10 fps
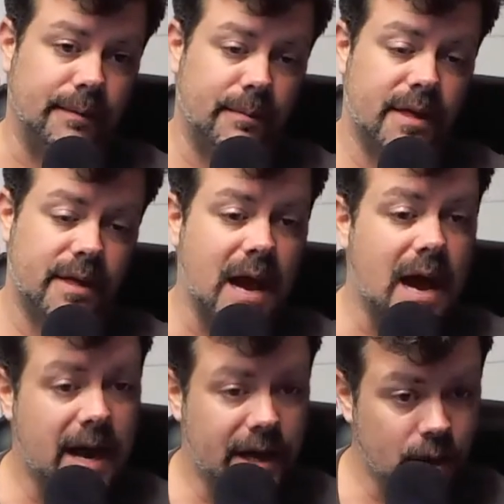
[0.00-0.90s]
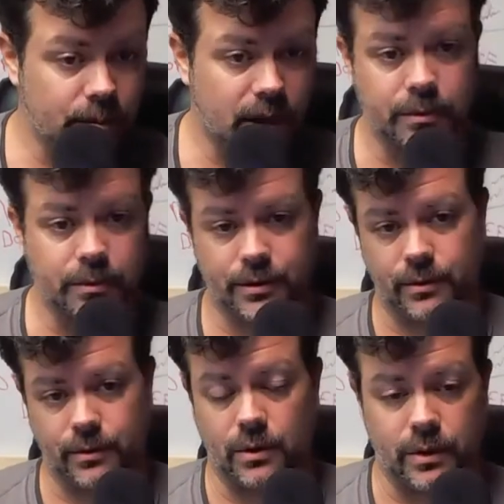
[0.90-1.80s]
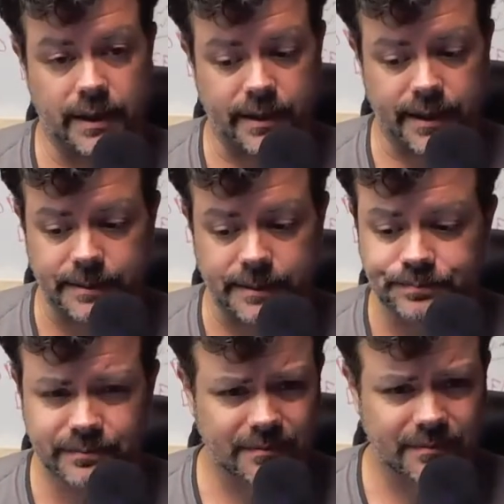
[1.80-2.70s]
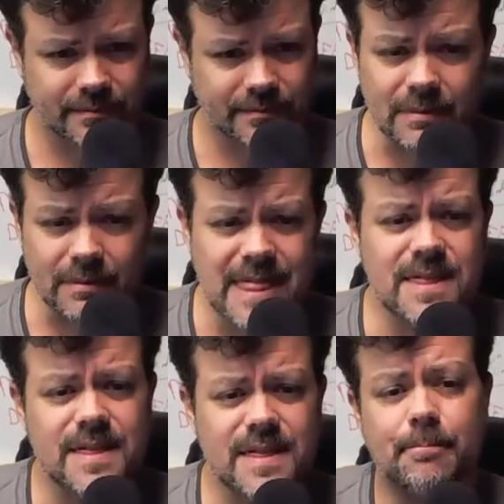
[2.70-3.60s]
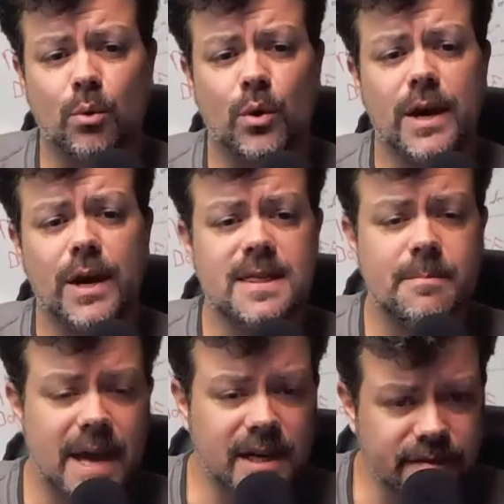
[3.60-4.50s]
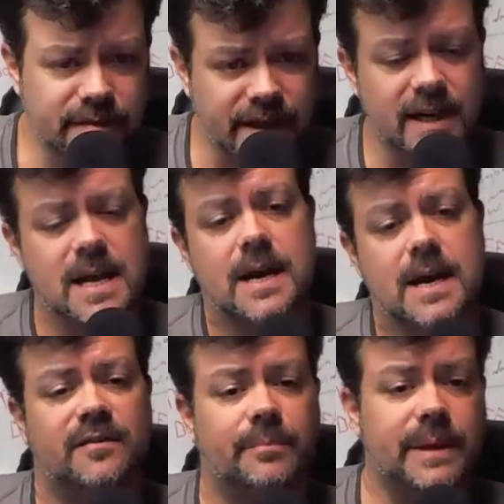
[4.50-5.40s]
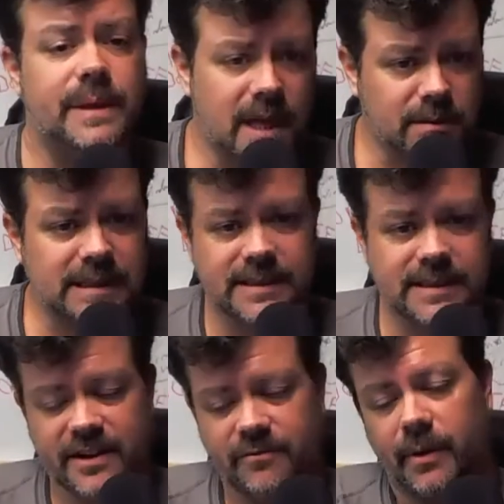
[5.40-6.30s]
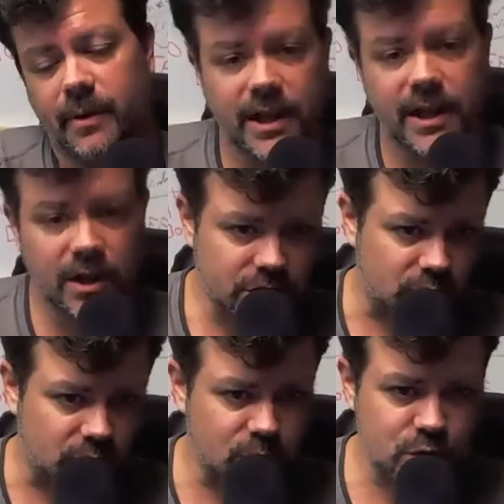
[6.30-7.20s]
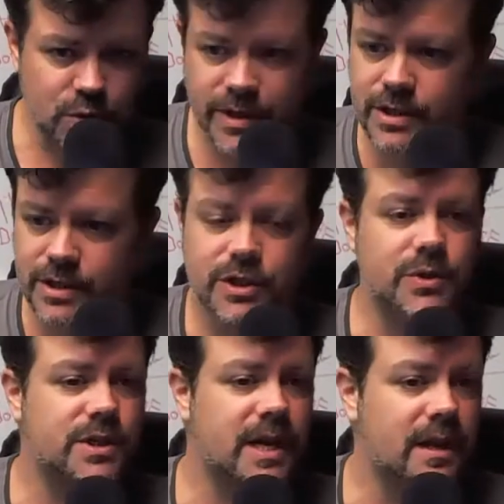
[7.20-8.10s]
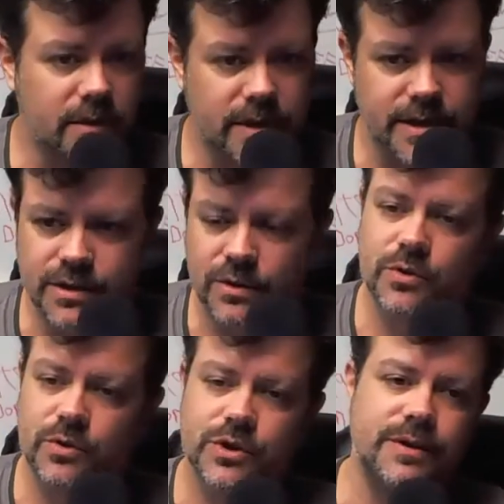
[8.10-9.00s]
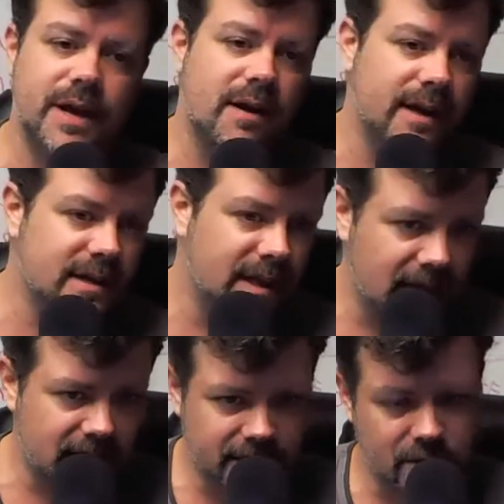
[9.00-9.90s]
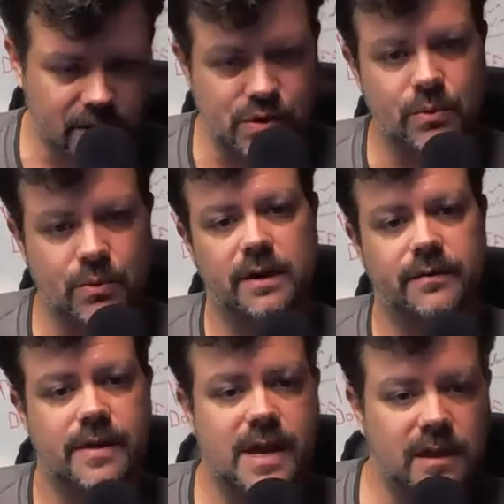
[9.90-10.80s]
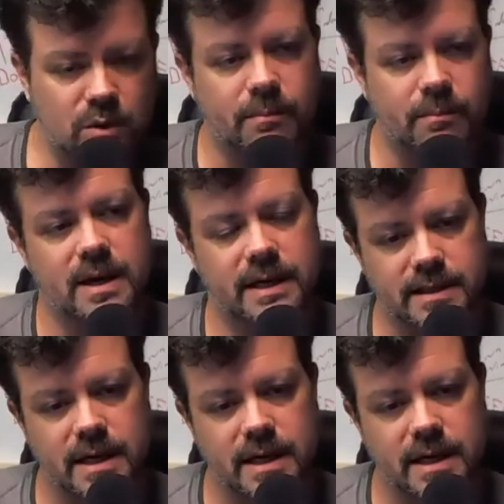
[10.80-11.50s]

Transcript: Maybe they hire people in their local area. And then they bring the benefit of being able to save money on your groceries to St. Louis or to Gary, Indiana, or to wherever that local market is.